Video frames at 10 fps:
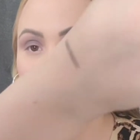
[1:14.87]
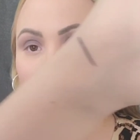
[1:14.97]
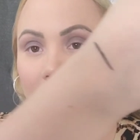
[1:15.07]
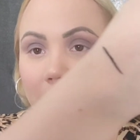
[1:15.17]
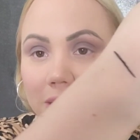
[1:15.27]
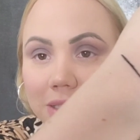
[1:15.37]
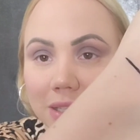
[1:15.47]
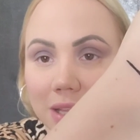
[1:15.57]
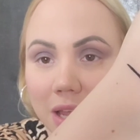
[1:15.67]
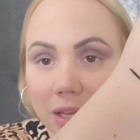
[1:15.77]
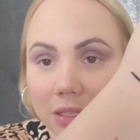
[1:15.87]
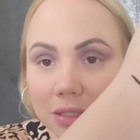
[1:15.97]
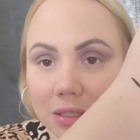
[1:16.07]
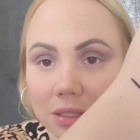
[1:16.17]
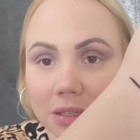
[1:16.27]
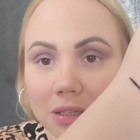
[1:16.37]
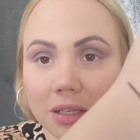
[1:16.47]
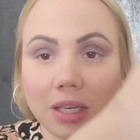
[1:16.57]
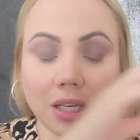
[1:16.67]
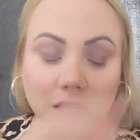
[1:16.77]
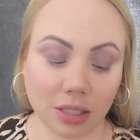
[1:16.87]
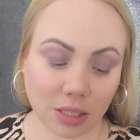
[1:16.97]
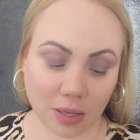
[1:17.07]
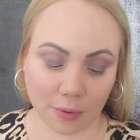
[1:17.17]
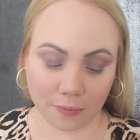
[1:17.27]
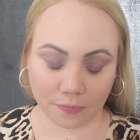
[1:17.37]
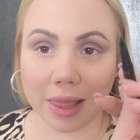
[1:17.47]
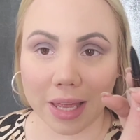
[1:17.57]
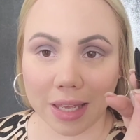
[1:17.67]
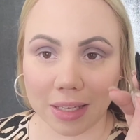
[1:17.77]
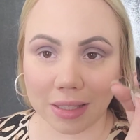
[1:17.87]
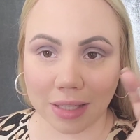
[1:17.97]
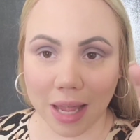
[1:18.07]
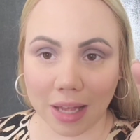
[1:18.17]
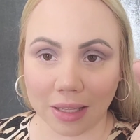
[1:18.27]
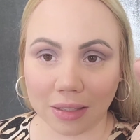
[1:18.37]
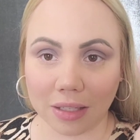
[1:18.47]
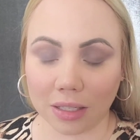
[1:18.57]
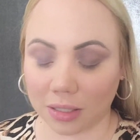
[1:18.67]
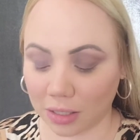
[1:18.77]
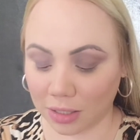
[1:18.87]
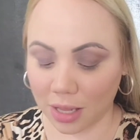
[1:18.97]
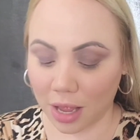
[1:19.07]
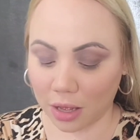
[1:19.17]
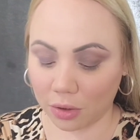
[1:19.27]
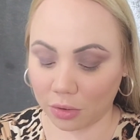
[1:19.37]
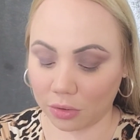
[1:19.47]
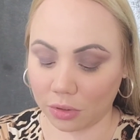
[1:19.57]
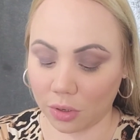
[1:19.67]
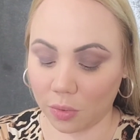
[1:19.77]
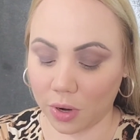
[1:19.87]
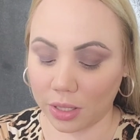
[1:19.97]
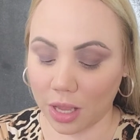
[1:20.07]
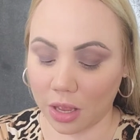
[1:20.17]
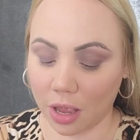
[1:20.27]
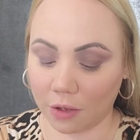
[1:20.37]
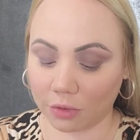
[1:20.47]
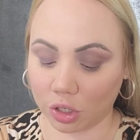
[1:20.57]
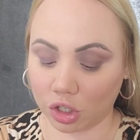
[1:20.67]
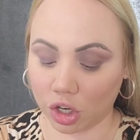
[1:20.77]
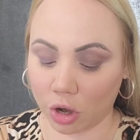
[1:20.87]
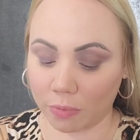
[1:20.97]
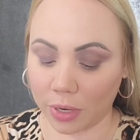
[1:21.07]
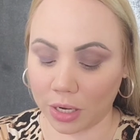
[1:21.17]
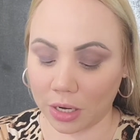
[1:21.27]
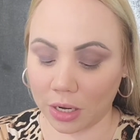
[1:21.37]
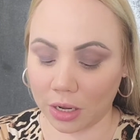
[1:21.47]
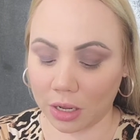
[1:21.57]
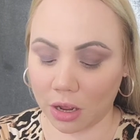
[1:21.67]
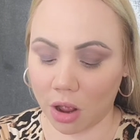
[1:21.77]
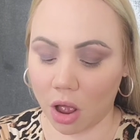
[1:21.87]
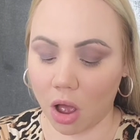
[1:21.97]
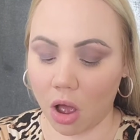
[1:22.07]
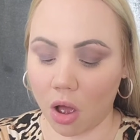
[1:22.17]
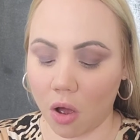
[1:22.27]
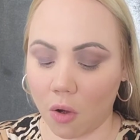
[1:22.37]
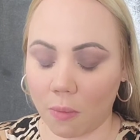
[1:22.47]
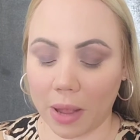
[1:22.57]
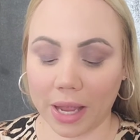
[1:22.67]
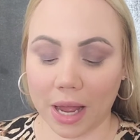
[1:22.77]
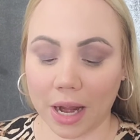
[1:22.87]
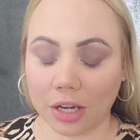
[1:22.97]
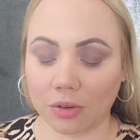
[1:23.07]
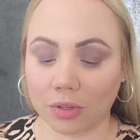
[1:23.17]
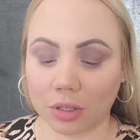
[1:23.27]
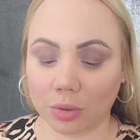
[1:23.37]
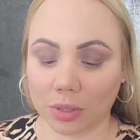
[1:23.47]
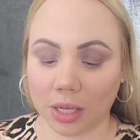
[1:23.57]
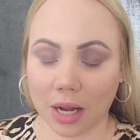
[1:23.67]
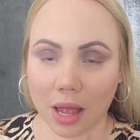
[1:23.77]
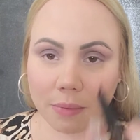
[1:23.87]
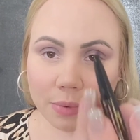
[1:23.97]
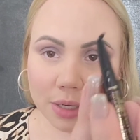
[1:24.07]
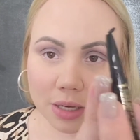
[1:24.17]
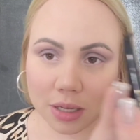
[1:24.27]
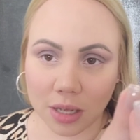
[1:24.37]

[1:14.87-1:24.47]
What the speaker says: Oh, that is nice. Easy. I like that this is not the one that you have to sharpen. Oh my god, I knew this was gonna happen.